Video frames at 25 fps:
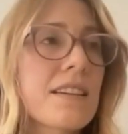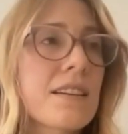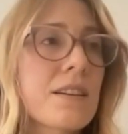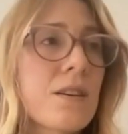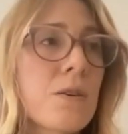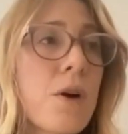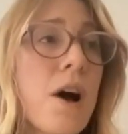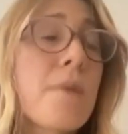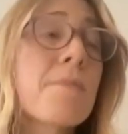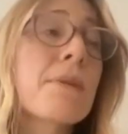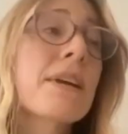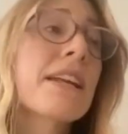
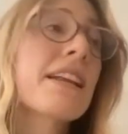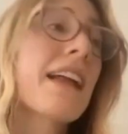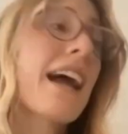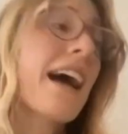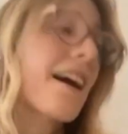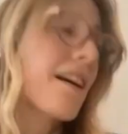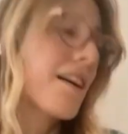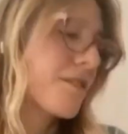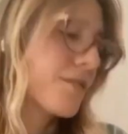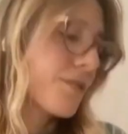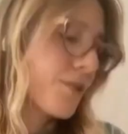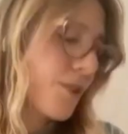I mean,
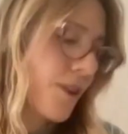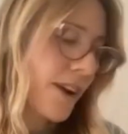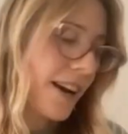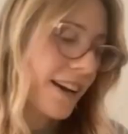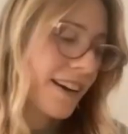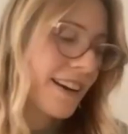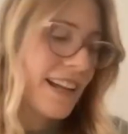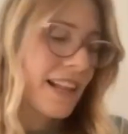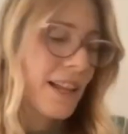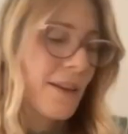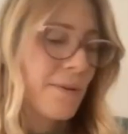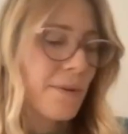sorry,
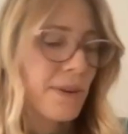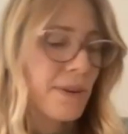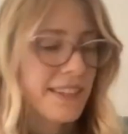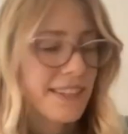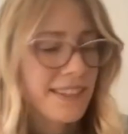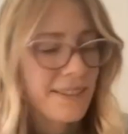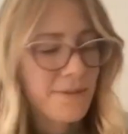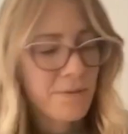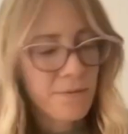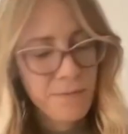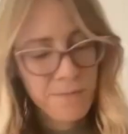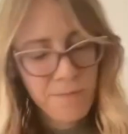let me
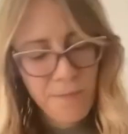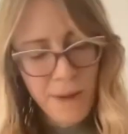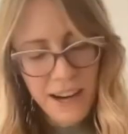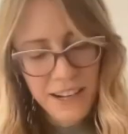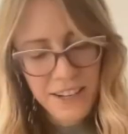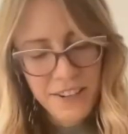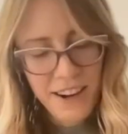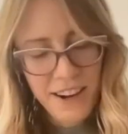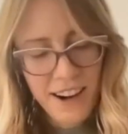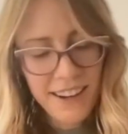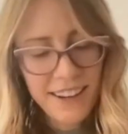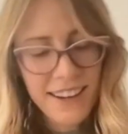
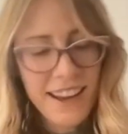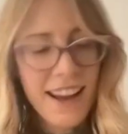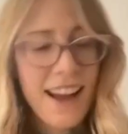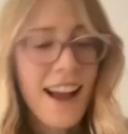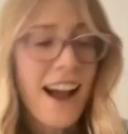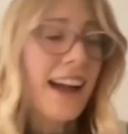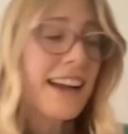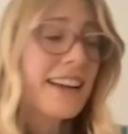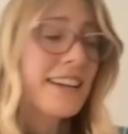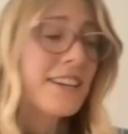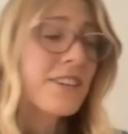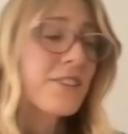backtrack.
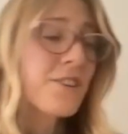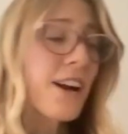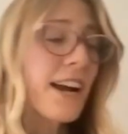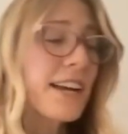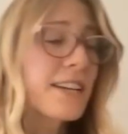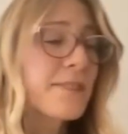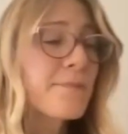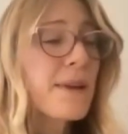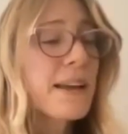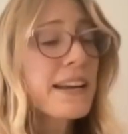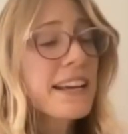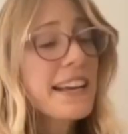I had tried
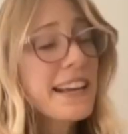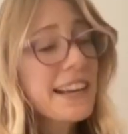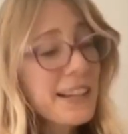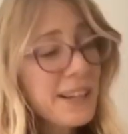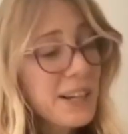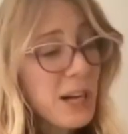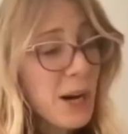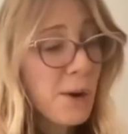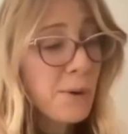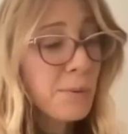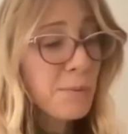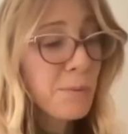making a
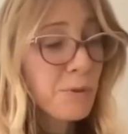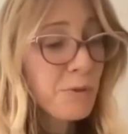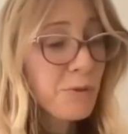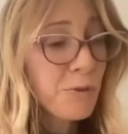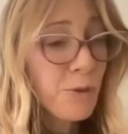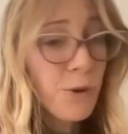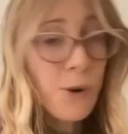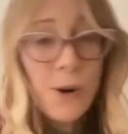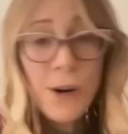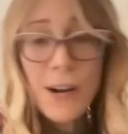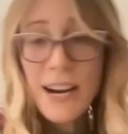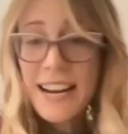comic
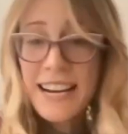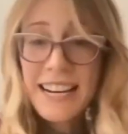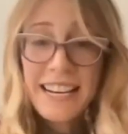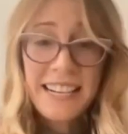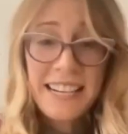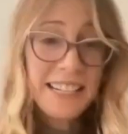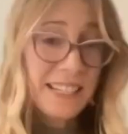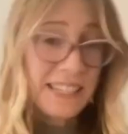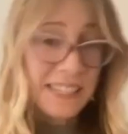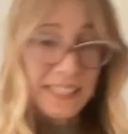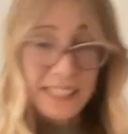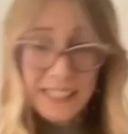before and it
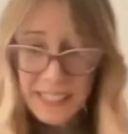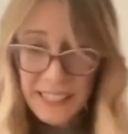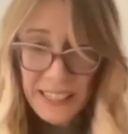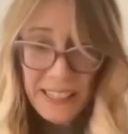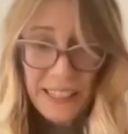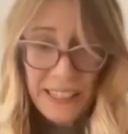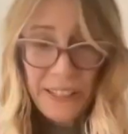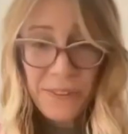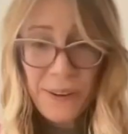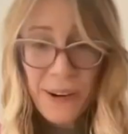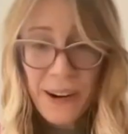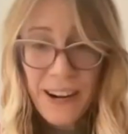didn't get
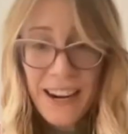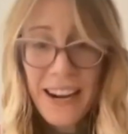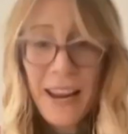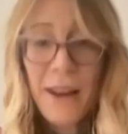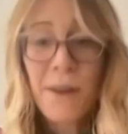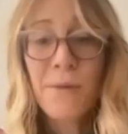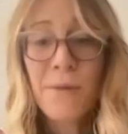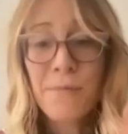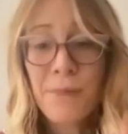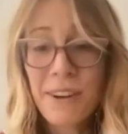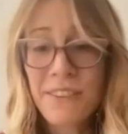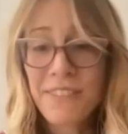anywhere. And
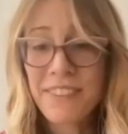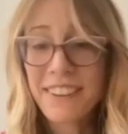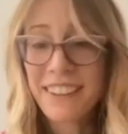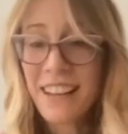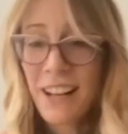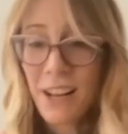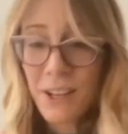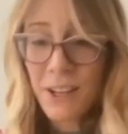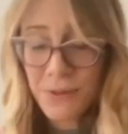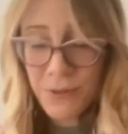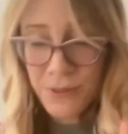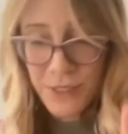Above the
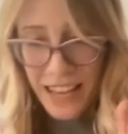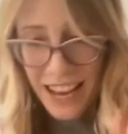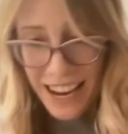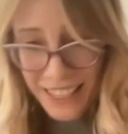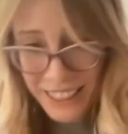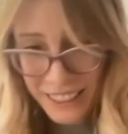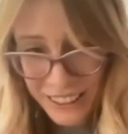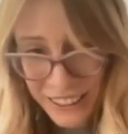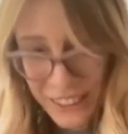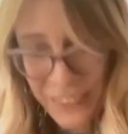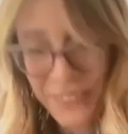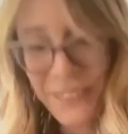Clouds was
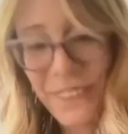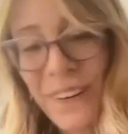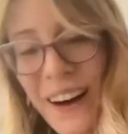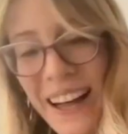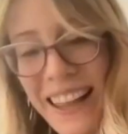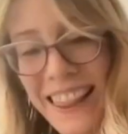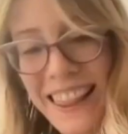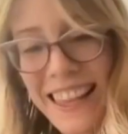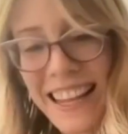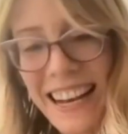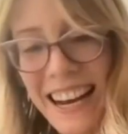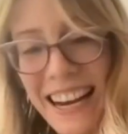actually
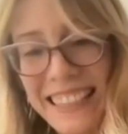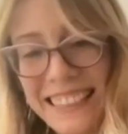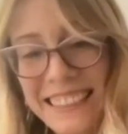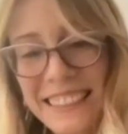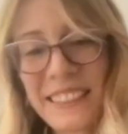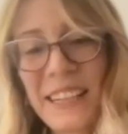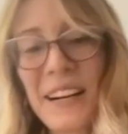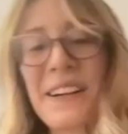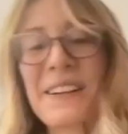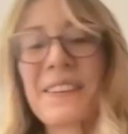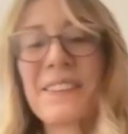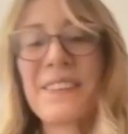one that I
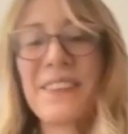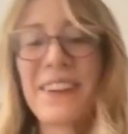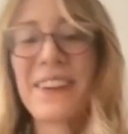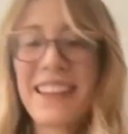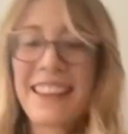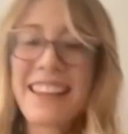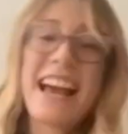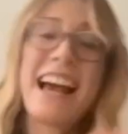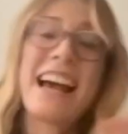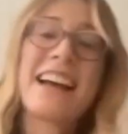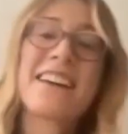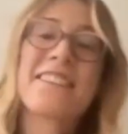stuck with
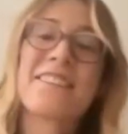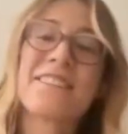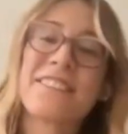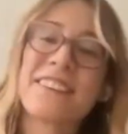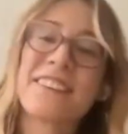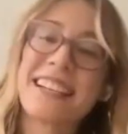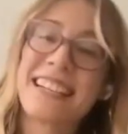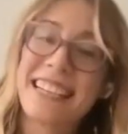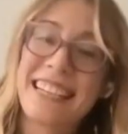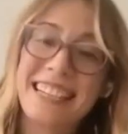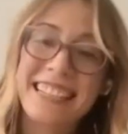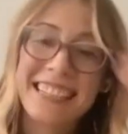and
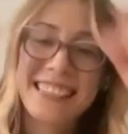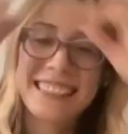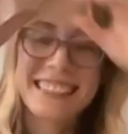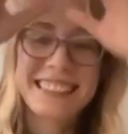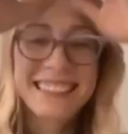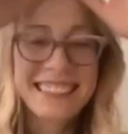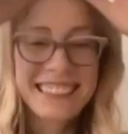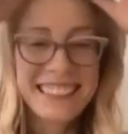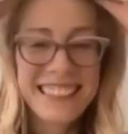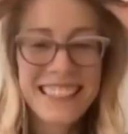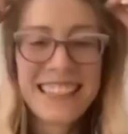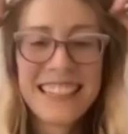
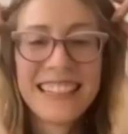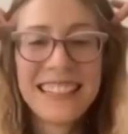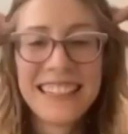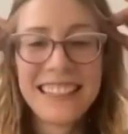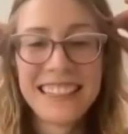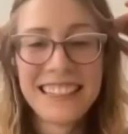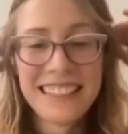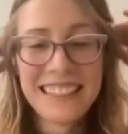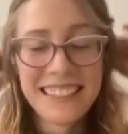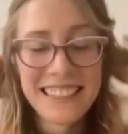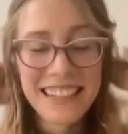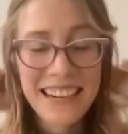finished.
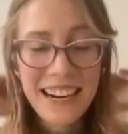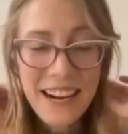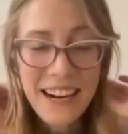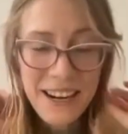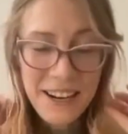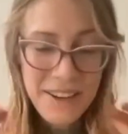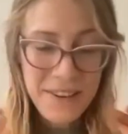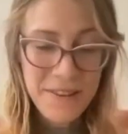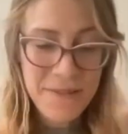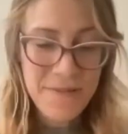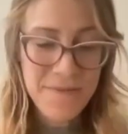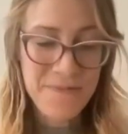
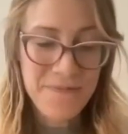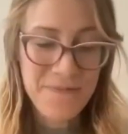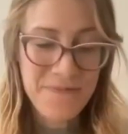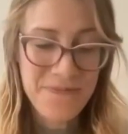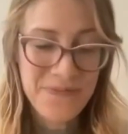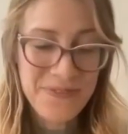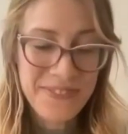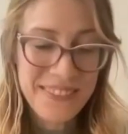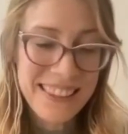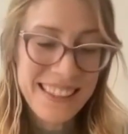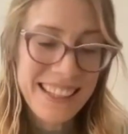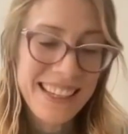Um,
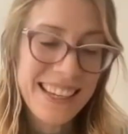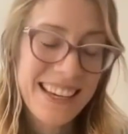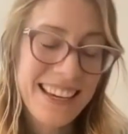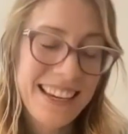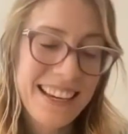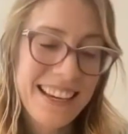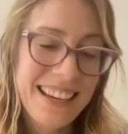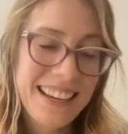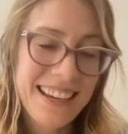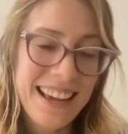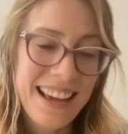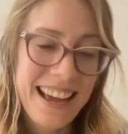
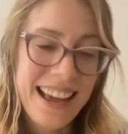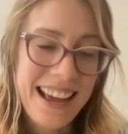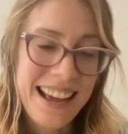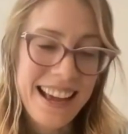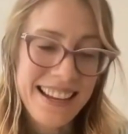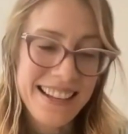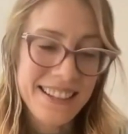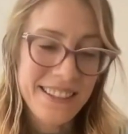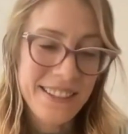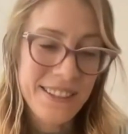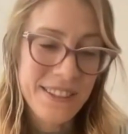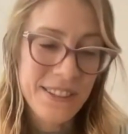
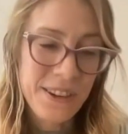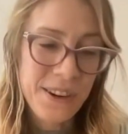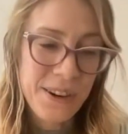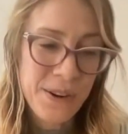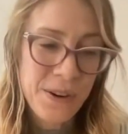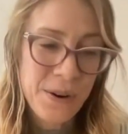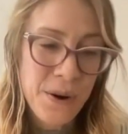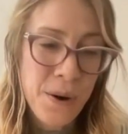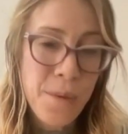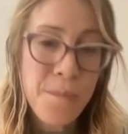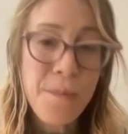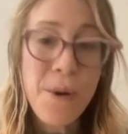and
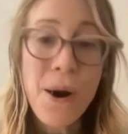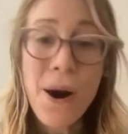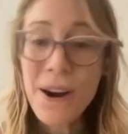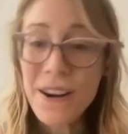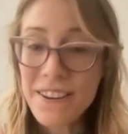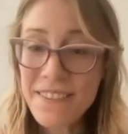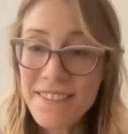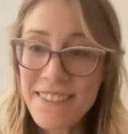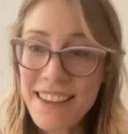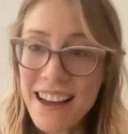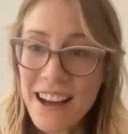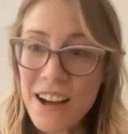so part
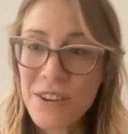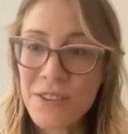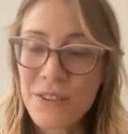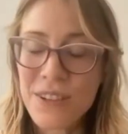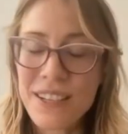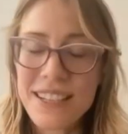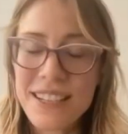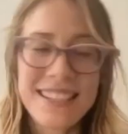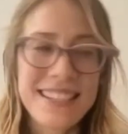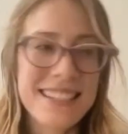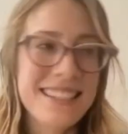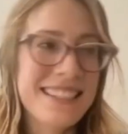of that
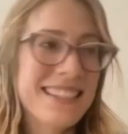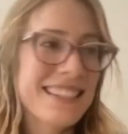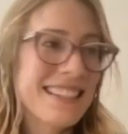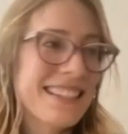was